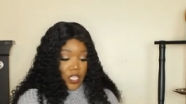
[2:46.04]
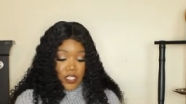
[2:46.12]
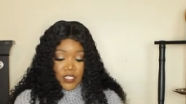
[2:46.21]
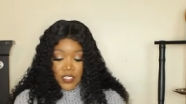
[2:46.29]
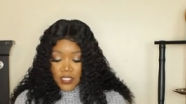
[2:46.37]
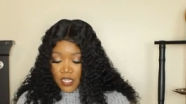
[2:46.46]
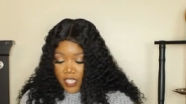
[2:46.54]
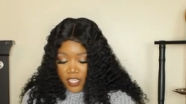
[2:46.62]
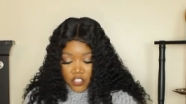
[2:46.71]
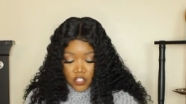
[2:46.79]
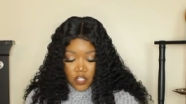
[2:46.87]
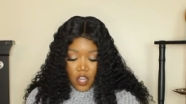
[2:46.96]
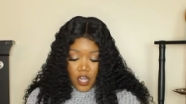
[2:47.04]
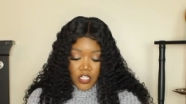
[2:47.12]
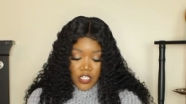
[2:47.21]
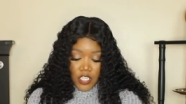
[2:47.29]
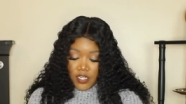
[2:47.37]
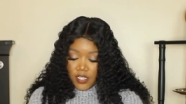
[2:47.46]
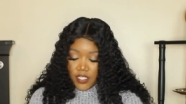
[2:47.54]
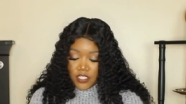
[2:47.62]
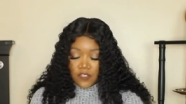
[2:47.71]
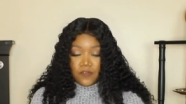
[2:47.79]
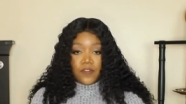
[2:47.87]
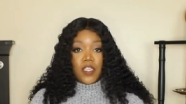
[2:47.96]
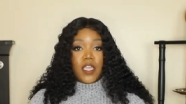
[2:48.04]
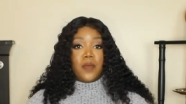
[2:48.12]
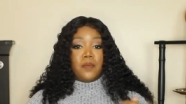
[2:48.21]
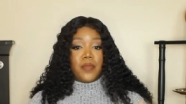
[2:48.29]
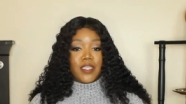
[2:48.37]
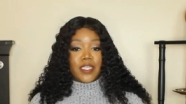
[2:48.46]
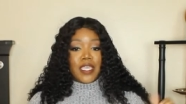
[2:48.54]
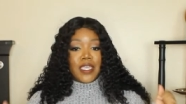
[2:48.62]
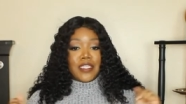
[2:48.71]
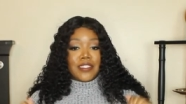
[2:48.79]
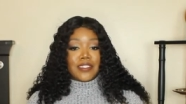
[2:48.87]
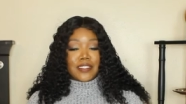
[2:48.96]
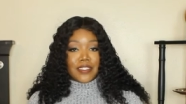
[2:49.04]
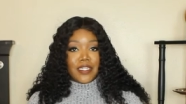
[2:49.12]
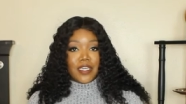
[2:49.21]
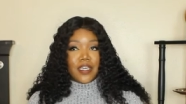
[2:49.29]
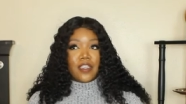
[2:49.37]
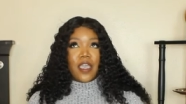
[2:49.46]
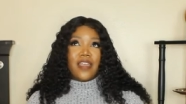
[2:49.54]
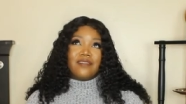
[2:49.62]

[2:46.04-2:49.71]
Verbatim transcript: this isn't an extra large. It does fit a bit snug.